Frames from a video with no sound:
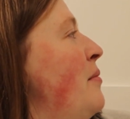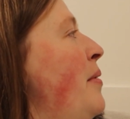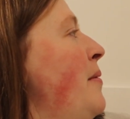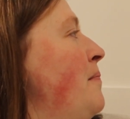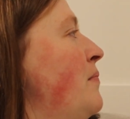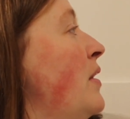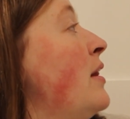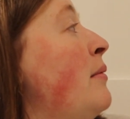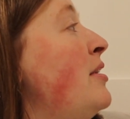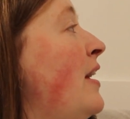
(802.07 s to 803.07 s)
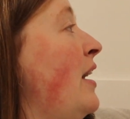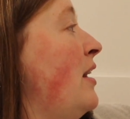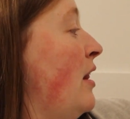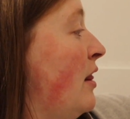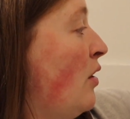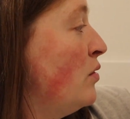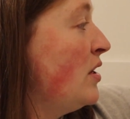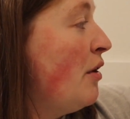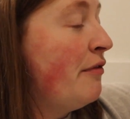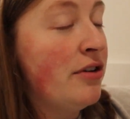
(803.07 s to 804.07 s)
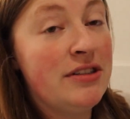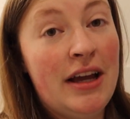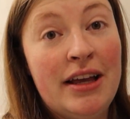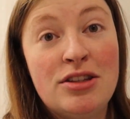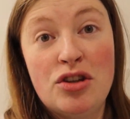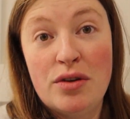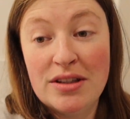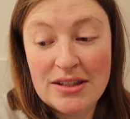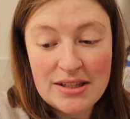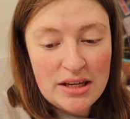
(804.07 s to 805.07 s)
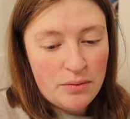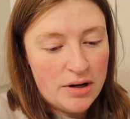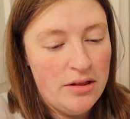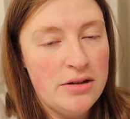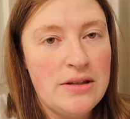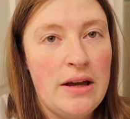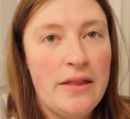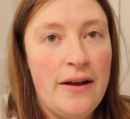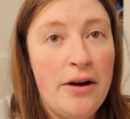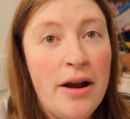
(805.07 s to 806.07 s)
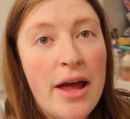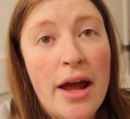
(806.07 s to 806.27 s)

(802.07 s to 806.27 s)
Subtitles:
But let me take those out for a second so you can see what it looks like in there.